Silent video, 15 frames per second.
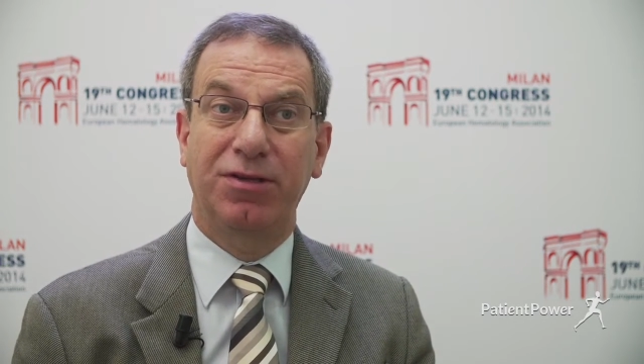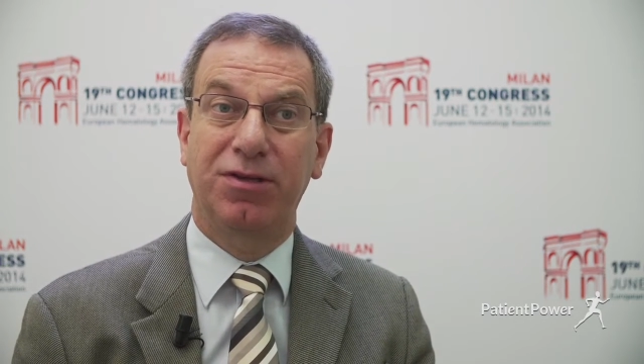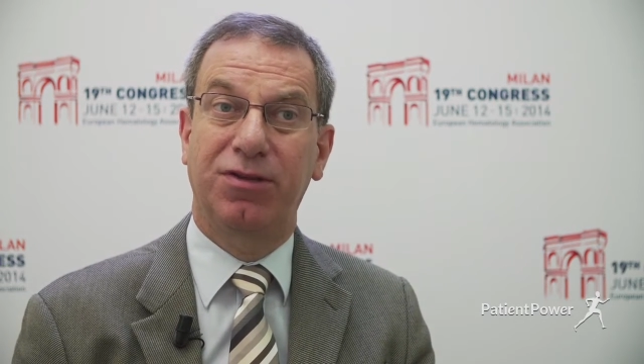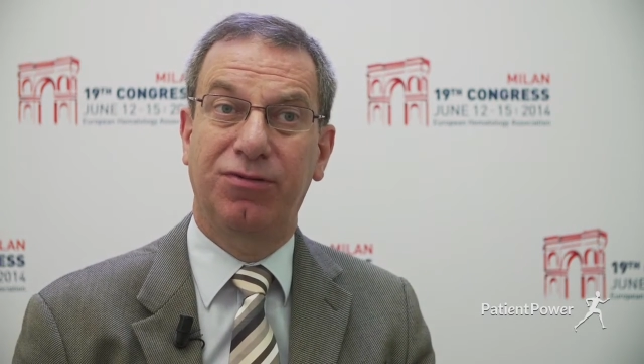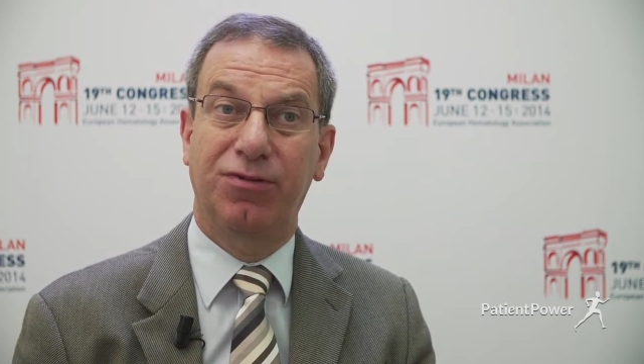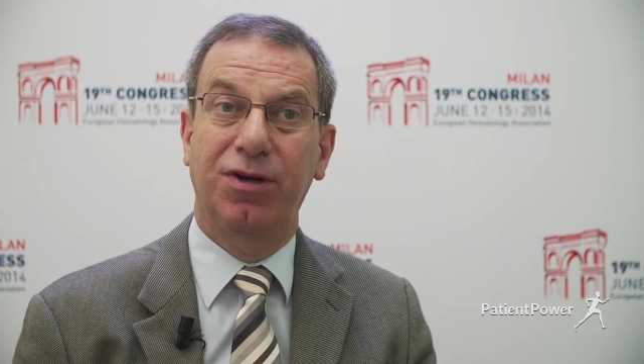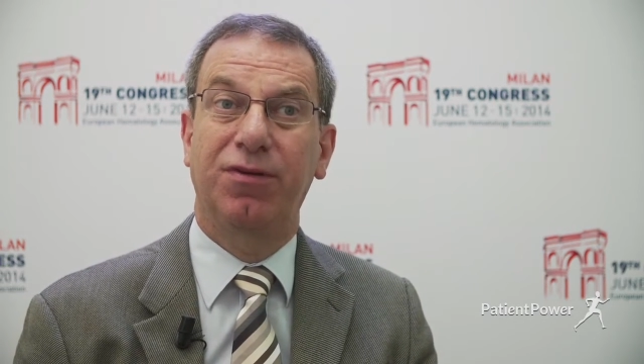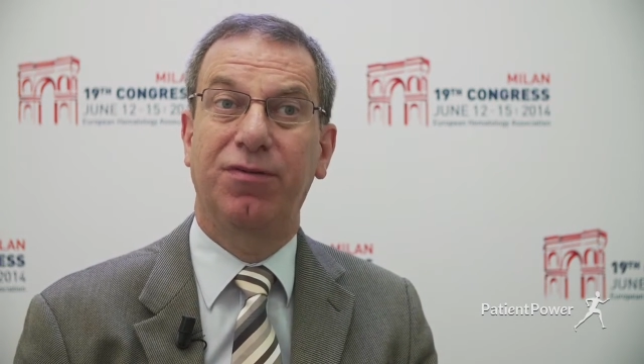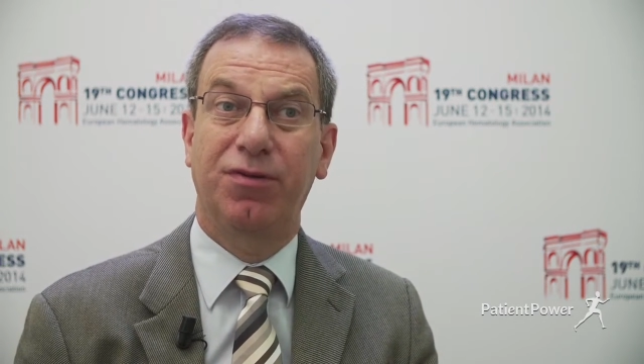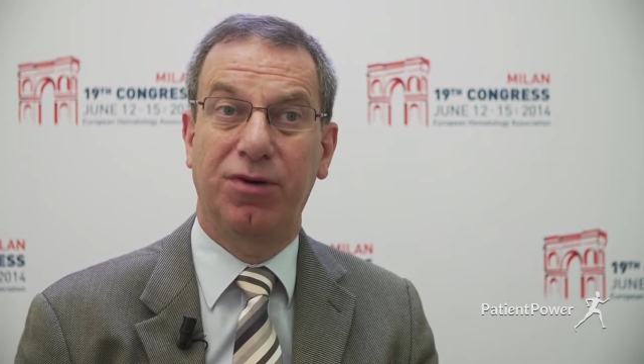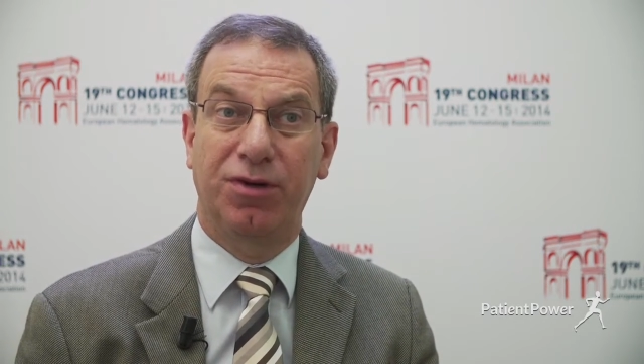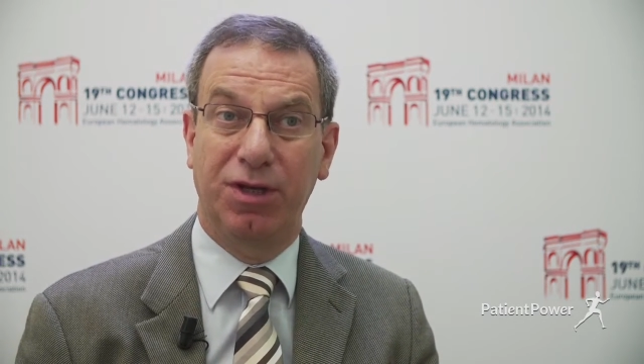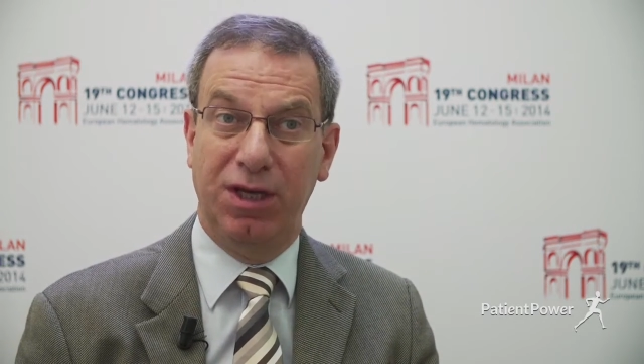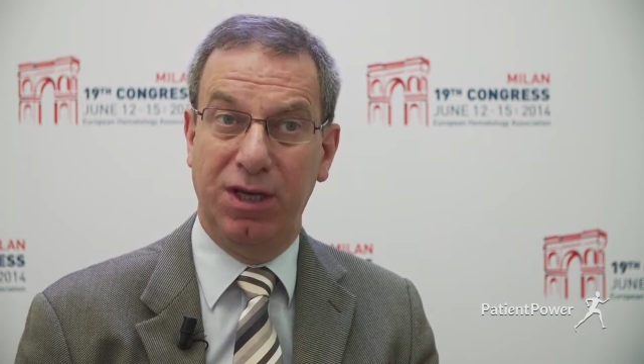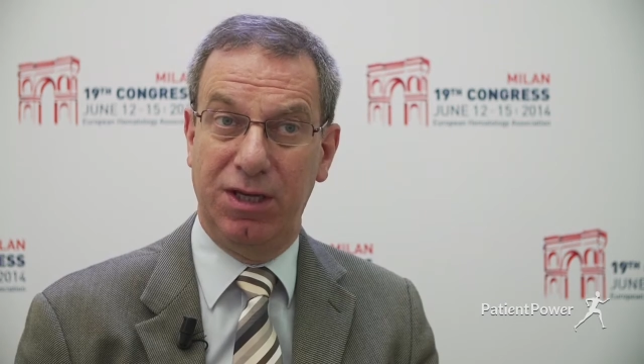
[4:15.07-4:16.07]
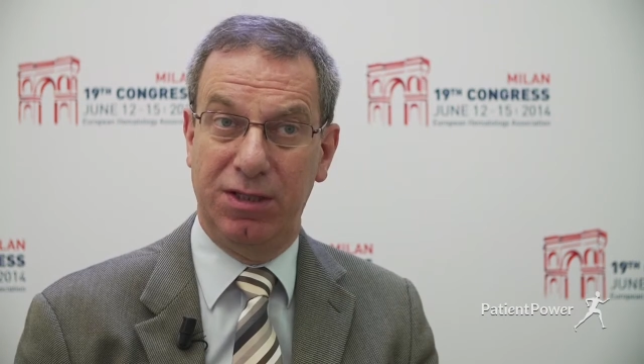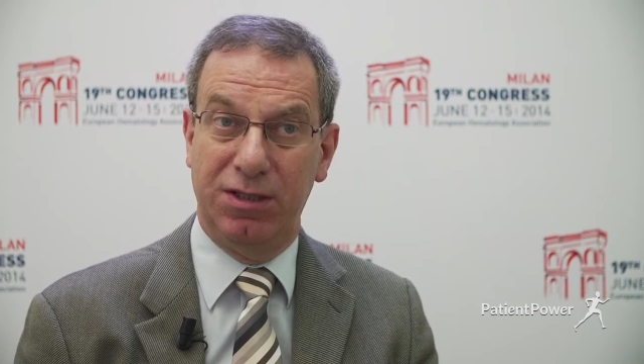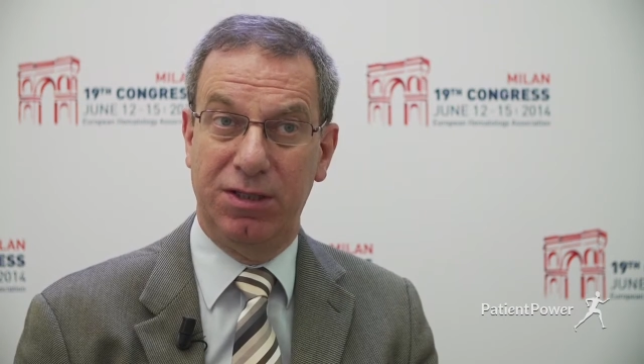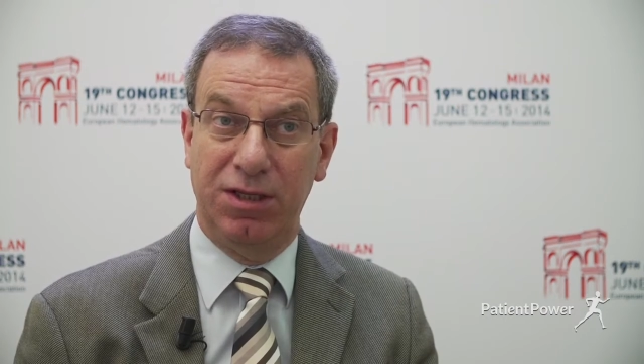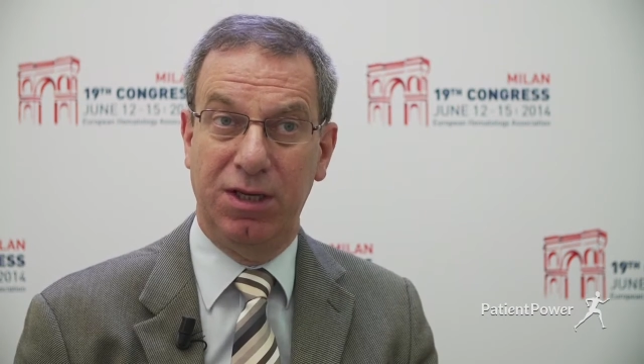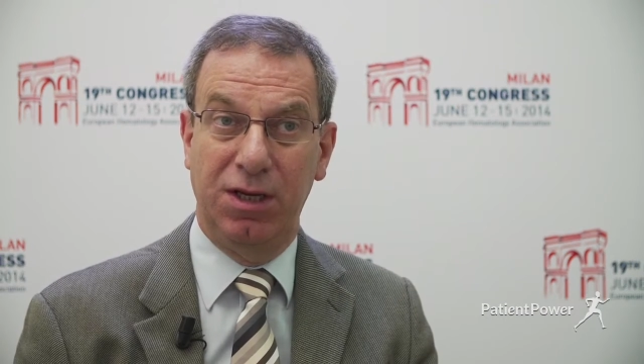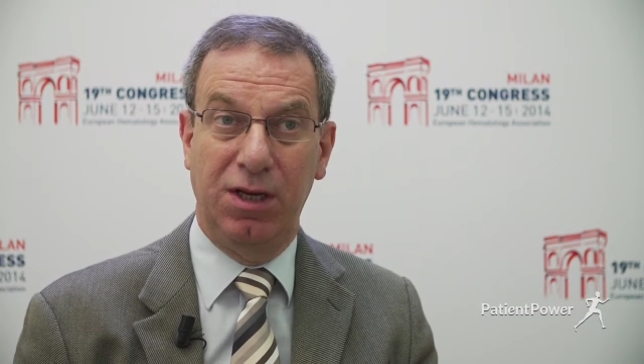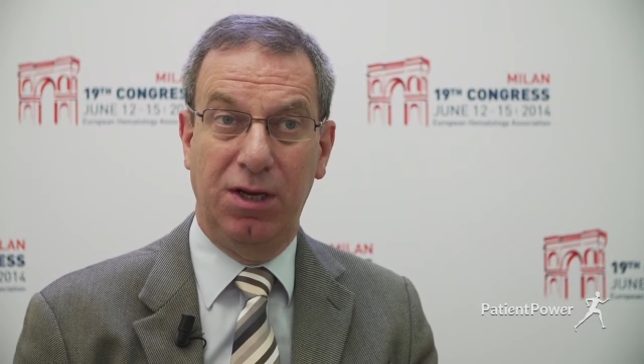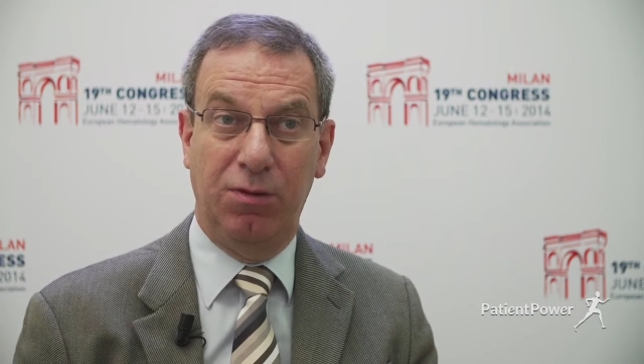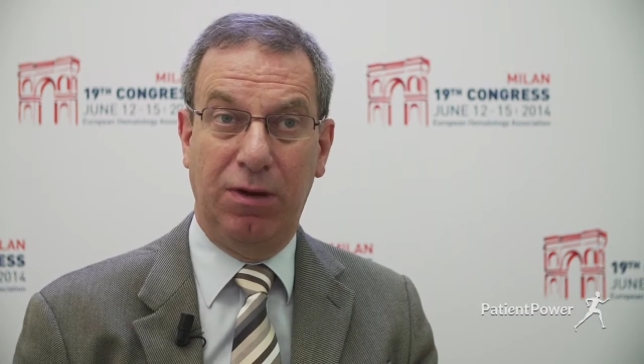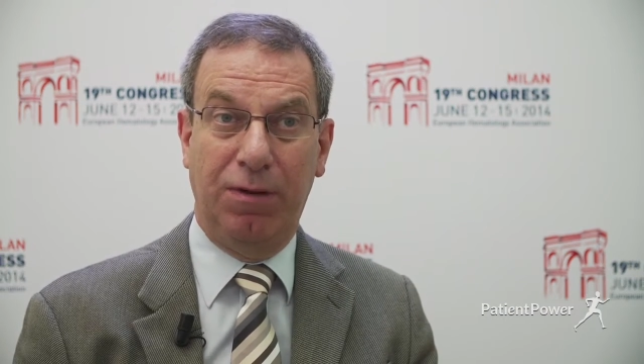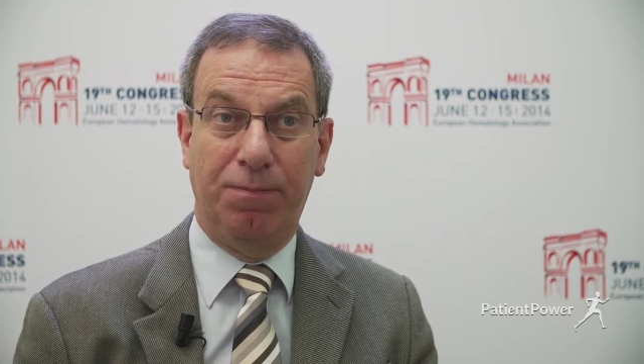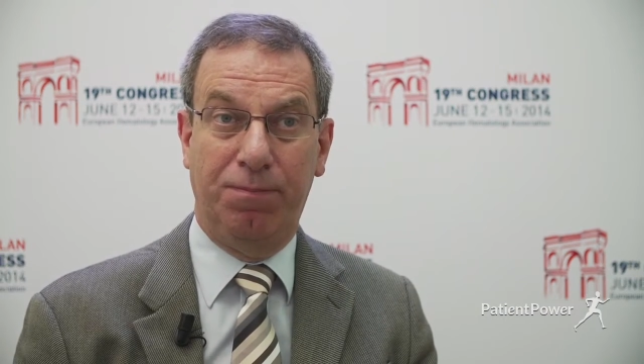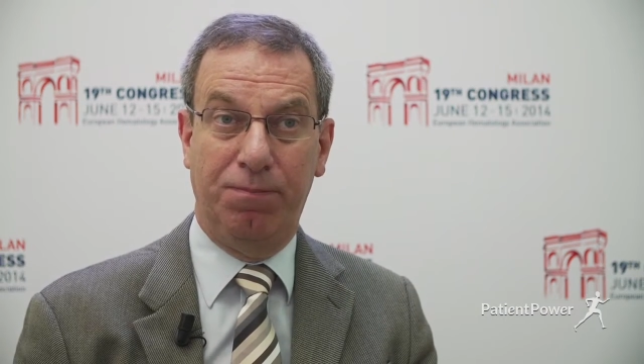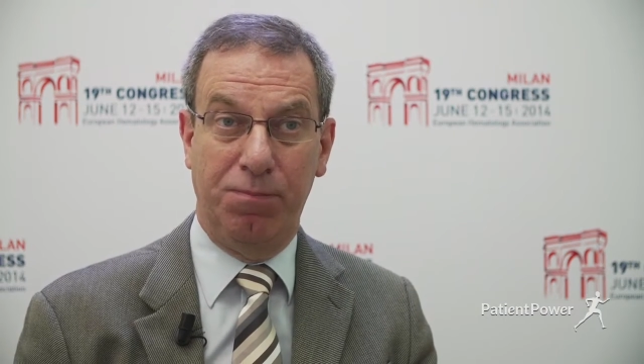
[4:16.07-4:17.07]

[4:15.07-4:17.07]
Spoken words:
to 3 or 4 years, where